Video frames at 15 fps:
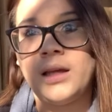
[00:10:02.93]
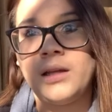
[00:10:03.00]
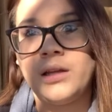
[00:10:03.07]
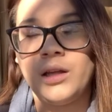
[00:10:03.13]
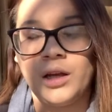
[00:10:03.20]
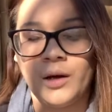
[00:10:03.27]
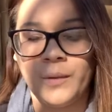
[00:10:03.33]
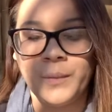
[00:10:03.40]

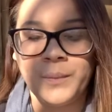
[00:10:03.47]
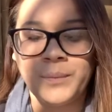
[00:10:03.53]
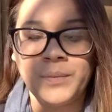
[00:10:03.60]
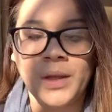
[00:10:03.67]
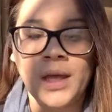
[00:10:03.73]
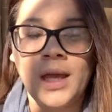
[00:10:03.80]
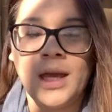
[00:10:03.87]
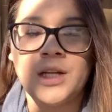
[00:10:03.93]
you know.
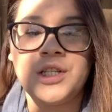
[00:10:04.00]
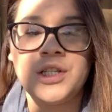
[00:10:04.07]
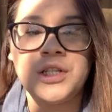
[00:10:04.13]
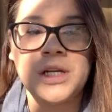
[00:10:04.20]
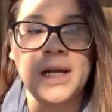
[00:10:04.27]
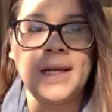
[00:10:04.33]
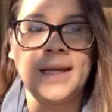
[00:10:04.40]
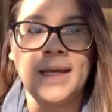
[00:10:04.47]
And she's
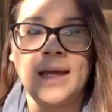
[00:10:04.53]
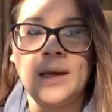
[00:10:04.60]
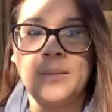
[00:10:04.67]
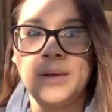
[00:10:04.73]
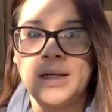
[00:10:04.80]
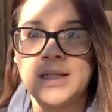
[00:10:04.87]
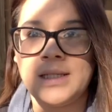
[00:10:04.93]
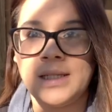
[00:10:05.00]
trying to get Emma
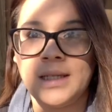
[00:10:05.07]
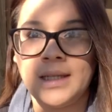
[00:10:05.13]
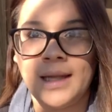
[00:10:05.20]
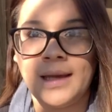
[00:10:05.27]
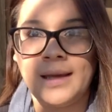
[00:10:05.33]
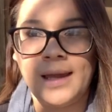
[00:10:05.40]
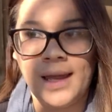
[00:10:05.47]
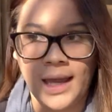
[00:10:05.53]
to see,
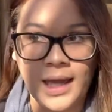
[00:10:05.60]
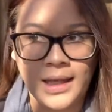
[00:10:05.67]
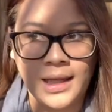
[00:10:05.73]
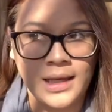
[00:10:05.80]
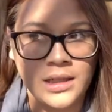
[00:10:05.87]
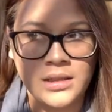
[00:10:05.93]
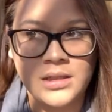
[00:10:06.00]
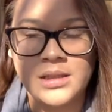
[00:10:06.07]
like, hey,
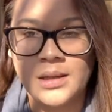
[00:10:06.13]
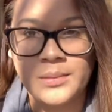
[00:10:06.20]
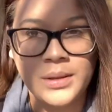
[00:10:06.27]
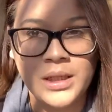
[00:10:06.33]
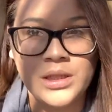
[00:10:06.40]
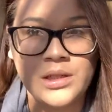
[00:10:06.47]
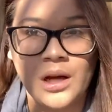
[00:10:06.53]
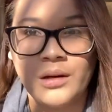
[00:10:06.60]
like,
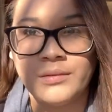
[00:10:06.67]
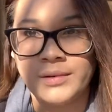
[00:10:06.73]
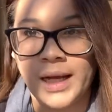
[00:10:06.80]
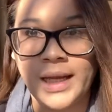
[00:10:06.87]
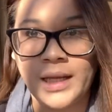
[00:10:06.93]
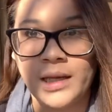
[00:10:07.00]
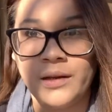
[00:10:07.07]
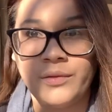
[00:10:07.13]
something's not
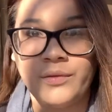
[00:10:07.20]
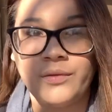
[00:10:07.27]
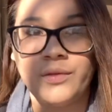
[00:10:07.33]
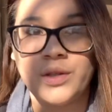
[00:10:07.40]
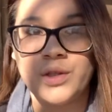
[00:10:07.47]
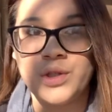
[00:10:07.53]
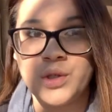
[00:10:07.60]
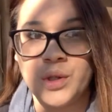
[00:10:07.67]
right. If the
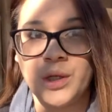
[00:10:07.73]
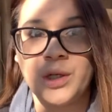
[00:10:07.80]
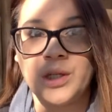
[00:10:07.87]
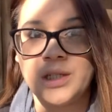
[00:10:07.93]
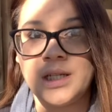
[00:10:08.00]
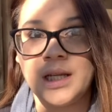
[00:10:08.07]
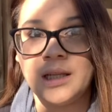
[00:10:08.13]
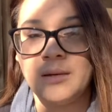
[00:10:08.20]
story you're
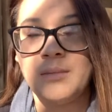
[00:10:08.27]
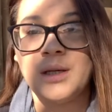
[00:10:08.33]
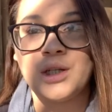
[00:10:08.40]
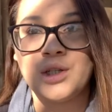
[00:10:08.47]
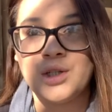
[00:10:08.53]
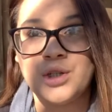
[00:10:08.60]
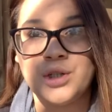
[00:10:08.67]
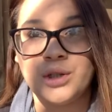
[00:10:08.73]
telling me is
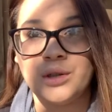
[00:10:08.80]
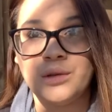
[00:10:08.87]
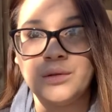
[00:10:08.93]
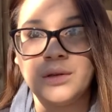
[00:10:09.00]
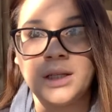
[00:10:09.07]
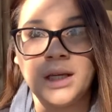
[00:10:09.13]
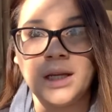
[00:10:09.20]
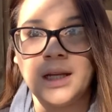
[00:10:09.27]
true,
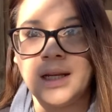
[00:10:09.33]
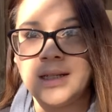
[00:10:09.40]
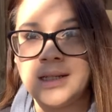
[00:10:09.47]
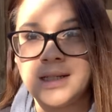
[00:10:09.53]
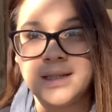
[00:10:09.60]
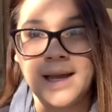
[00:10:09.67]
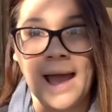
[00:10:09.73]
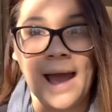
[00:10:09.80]
then it
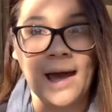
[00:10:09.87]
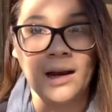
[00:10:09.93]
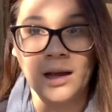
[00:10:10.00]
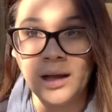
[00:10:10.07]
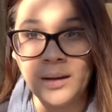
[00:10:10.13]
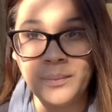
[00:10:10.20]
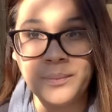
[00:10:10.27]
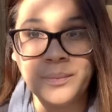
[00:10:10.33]
doesn't add
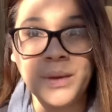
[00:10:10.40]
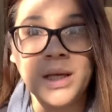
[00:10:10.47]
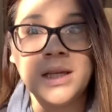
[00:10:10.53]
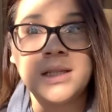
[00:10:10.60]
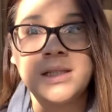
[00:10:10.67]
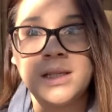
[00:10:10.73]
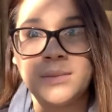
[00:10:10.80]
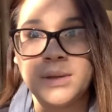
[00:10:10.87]
up.
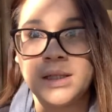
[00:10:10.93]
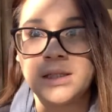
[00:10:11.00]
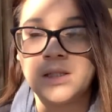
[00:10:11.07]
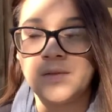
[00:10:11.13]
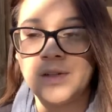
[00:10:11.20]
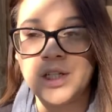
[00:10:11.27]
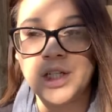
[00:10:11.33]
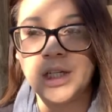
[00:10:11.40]
Something's
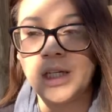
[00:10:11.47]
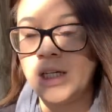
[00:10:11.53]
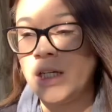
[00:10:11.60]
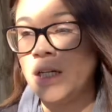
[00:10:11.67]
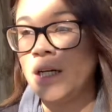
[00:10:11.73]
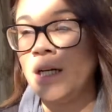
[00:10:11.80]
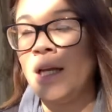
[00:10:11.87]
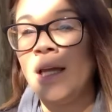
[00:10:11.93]
fishy
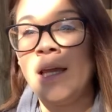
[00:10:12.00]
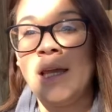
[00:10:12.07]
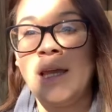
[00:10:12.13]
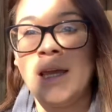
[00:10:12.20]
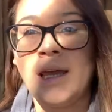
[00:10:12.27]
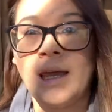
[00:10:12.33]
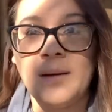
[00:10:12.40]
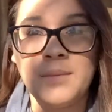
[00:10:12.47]
here.
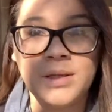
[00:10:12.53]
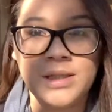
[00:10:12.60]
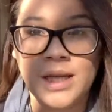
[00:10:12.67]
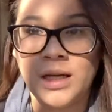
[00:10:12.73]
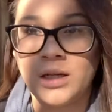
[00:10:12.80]
Emma's like,